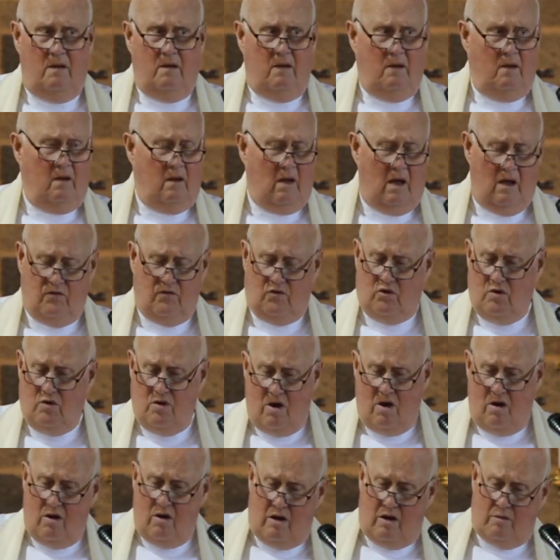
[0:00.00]
As you
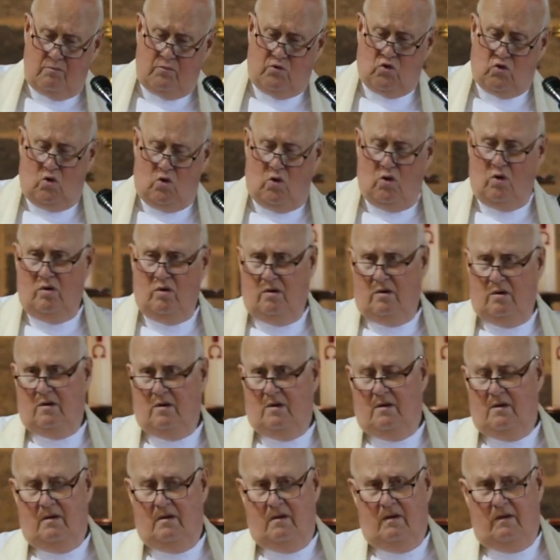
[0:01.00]
know, I'm sure,
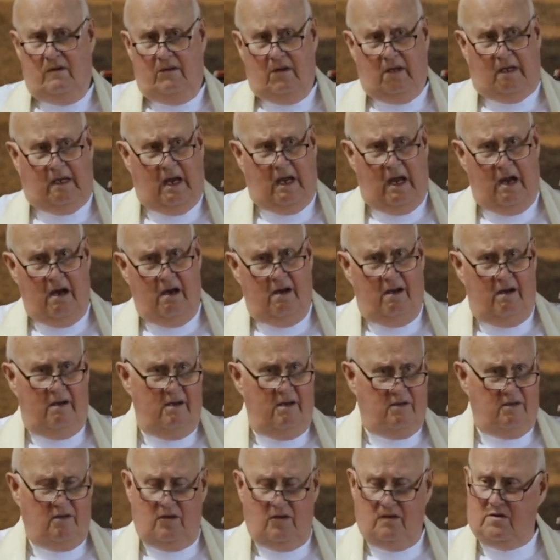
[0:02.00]
the king and his
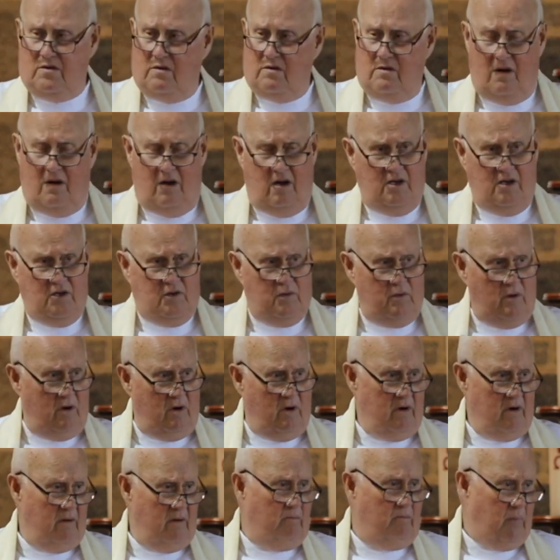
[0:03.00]
entourage were on
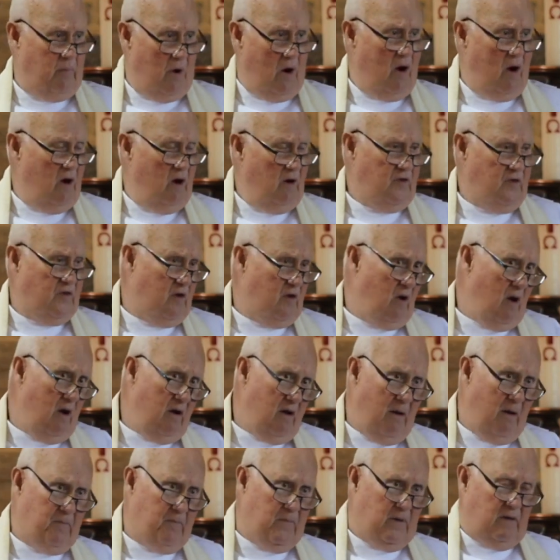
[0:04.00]
a barge going
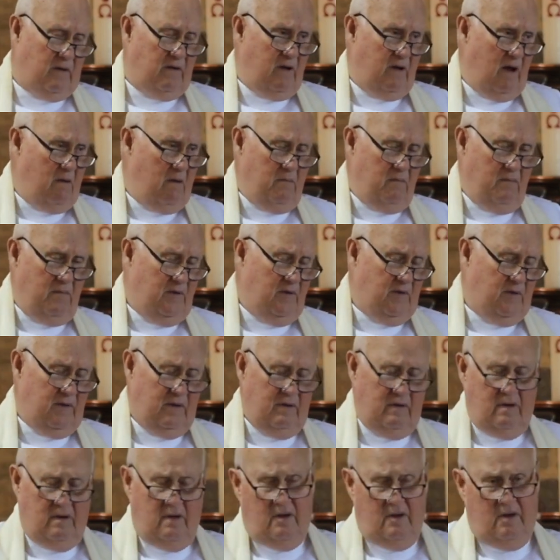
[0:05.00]
up the Thames,
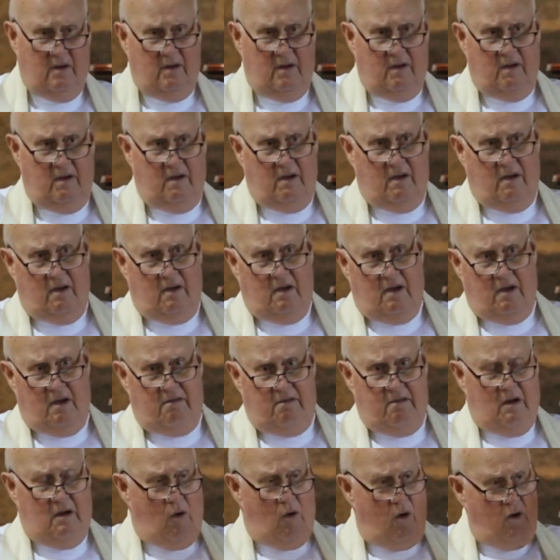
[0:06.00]
and
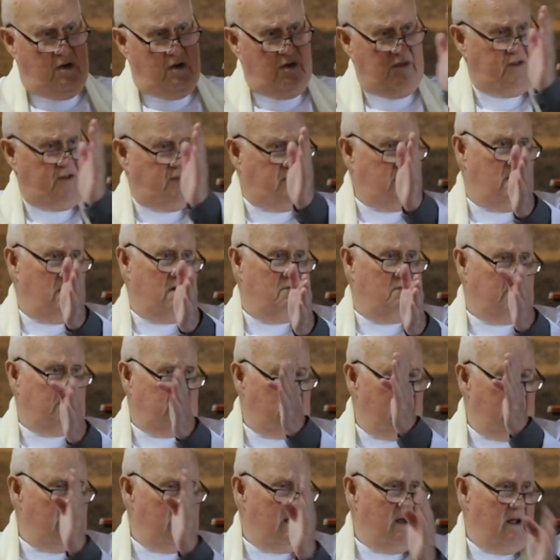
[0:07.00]
the orchestra was on
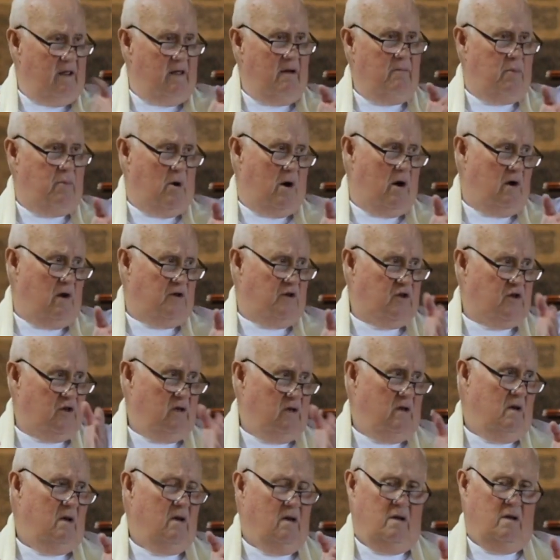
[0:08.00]
another barge
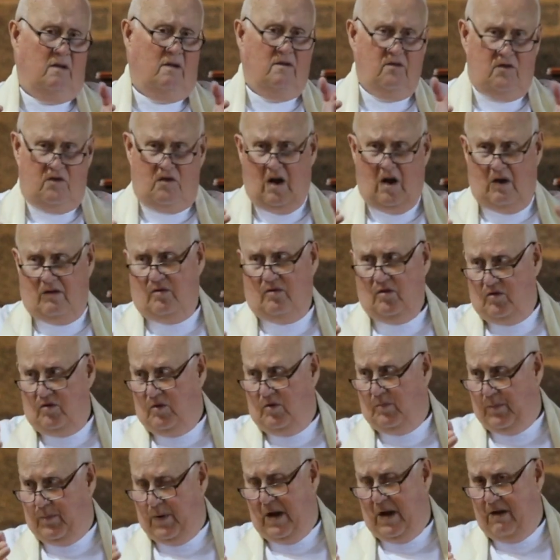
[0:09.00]
instructed to
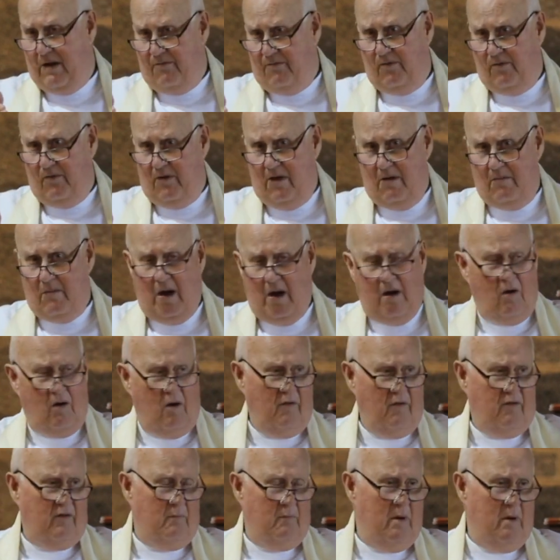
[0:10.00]
play for them. I can't
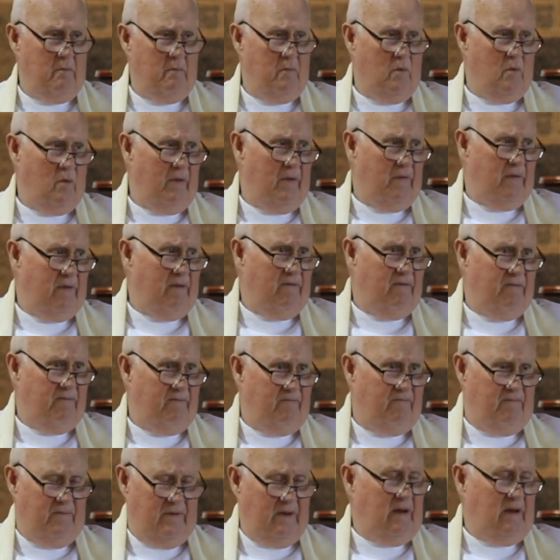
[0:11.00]
remember what the
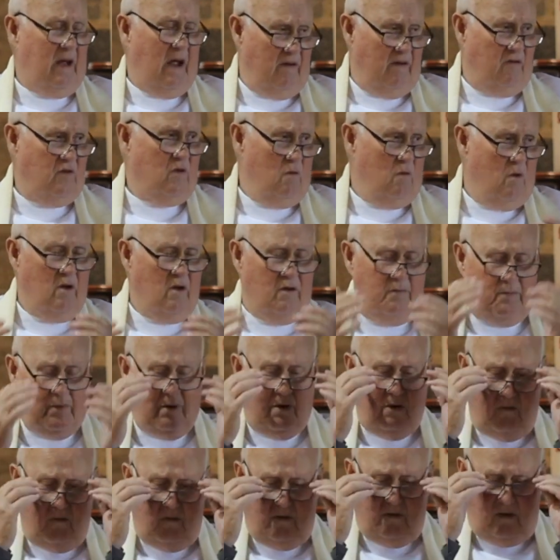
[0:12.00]
occasion was, but it
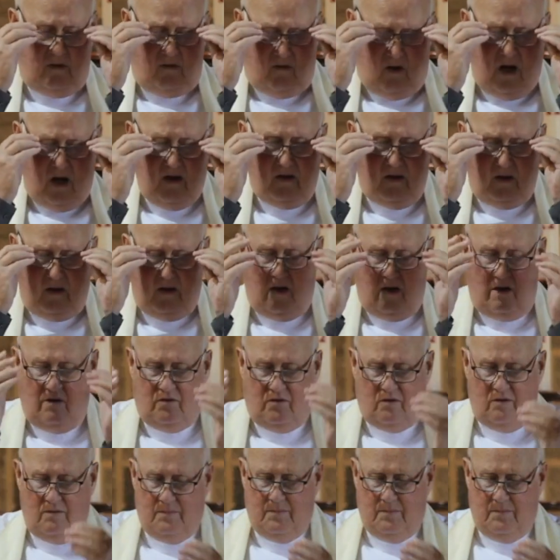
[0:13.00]
was a grand occasion.